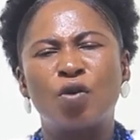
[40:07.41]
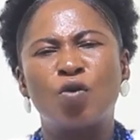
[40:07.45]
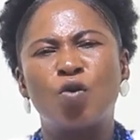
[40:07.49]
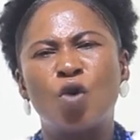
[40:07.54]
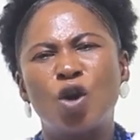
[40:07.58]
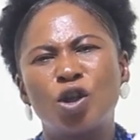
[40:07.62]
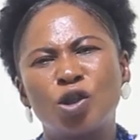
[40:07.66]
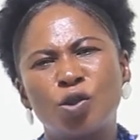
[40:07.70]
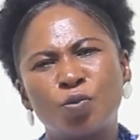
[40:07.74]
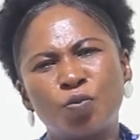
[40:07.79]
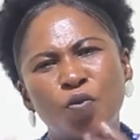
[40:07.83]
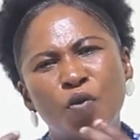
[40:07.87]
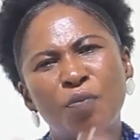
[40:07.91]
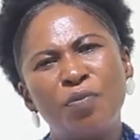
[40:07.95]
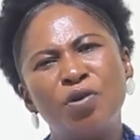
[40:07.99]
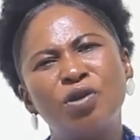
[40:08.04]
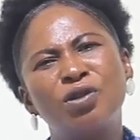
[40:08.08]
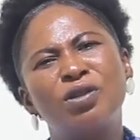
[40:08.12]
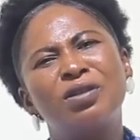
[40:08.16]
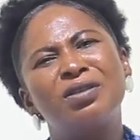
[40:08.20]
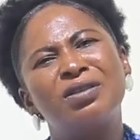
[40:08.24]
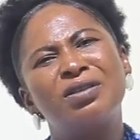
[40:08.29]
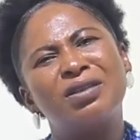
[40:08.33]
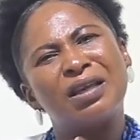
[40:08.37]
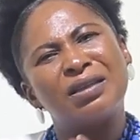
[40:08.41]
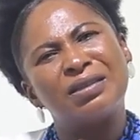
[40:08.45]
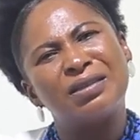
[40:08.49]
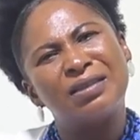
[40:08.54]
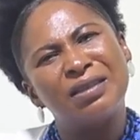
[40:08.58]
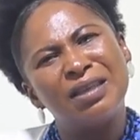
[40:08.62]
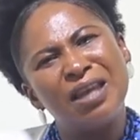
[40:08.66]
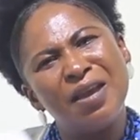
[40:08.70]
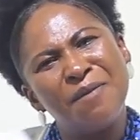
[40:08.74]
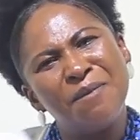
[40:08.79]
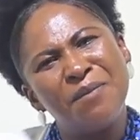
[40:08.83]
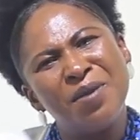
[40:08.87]
gospel
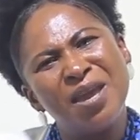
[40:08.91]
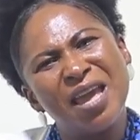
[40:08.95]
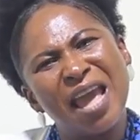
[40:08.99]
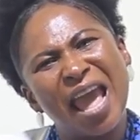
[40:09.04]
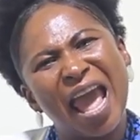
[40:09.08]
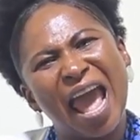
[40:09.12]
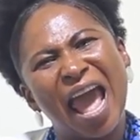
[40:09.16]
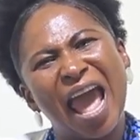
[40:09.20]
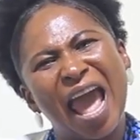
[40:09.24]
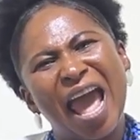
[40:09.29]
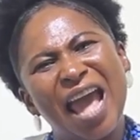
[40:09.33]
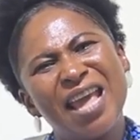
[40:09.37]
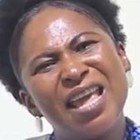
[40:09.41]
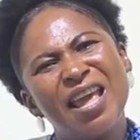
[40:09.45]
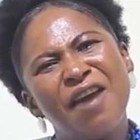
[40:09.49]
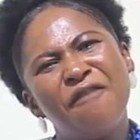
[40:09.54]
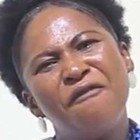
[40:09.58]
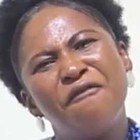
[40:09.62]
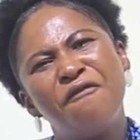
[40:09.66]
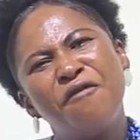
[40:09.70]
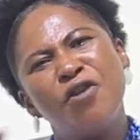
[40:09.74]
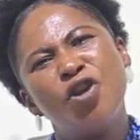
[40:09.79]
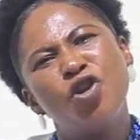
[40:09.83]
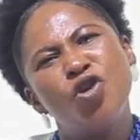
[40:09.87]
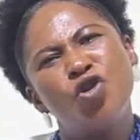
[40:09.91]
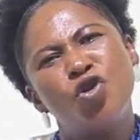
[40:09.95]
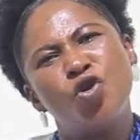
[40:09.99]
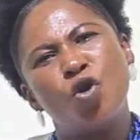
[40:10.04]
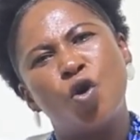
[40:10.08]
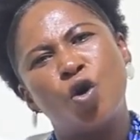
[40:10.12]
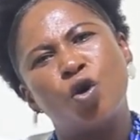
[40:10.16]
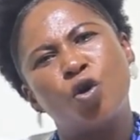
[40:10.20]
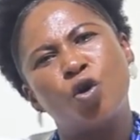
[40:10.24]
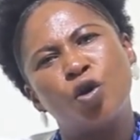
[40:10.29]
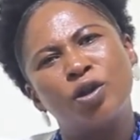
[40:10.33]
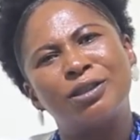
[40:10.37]
musicians ni bi eye
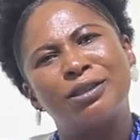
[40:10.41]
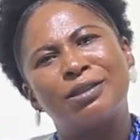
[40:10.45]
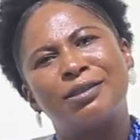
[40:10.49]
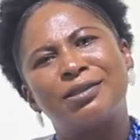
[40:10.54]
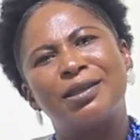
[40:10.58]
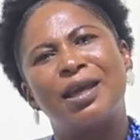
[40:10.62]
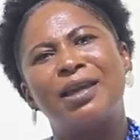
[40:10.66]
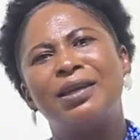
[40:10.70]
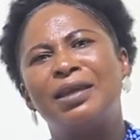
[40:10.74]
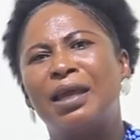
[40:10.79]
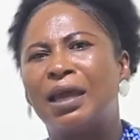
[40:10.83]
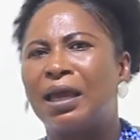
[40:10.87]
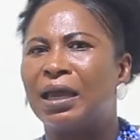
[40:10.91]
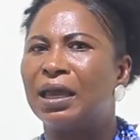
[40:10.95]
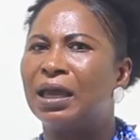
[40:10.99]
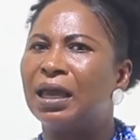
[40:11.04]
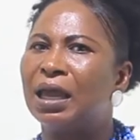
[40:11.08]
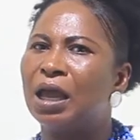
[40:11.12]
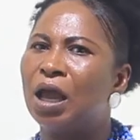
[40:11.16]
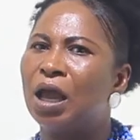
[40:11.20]
video no te se de